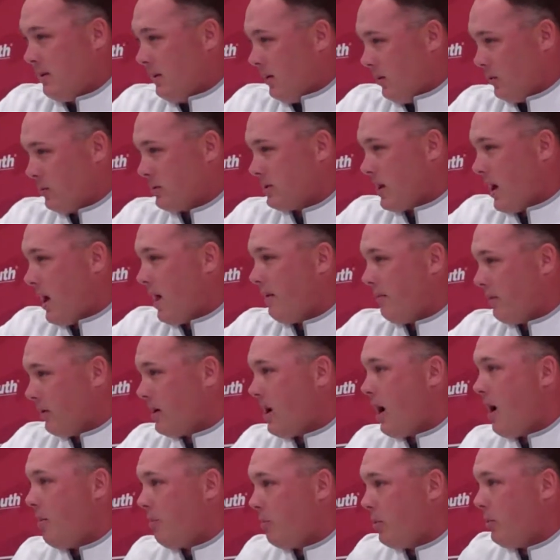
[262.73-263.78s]
It was kind of
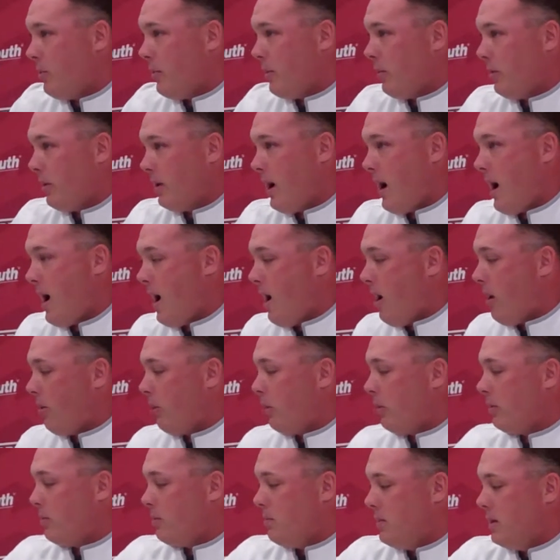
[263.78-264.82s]
a complimentary hire
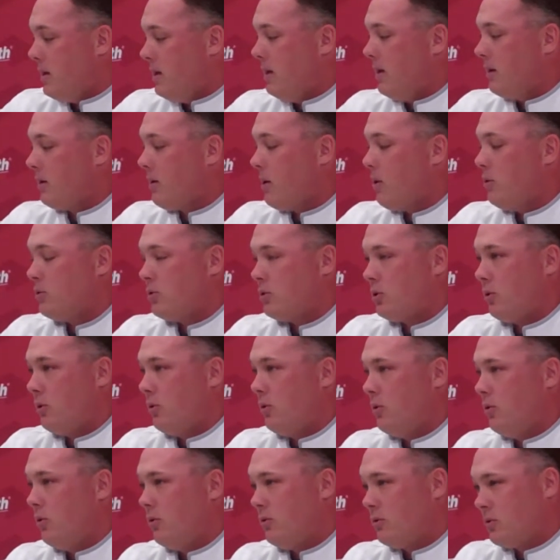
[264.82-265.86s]
with me to
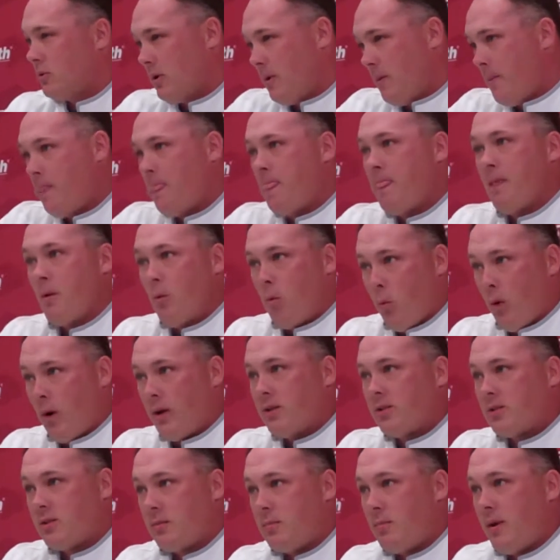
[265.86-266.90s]
choose what
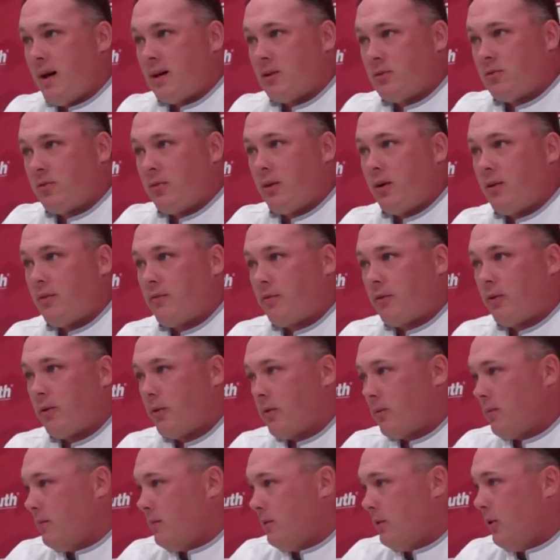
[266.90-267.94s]
is the best fit
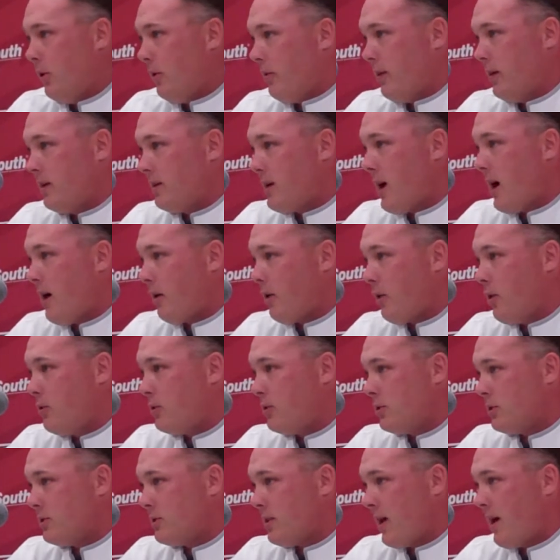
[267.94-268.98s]
for, you know, the entire
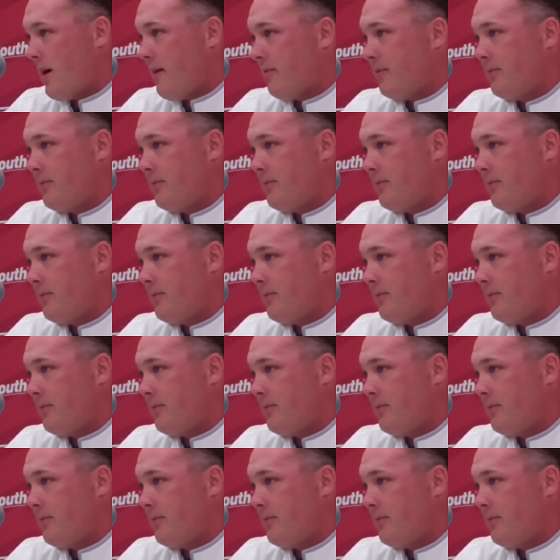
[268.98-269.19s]
coaching staff.